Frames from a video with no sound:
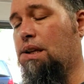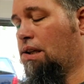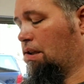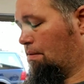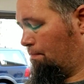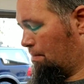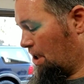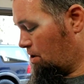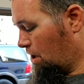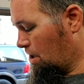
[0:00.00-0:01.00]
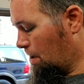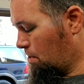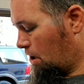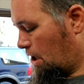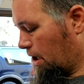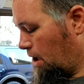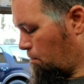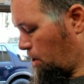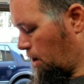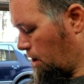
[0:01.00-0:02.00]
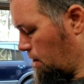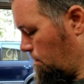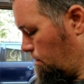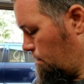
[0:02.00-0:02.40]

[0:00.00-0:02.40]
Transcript: Um, and she seems to like it pretty good.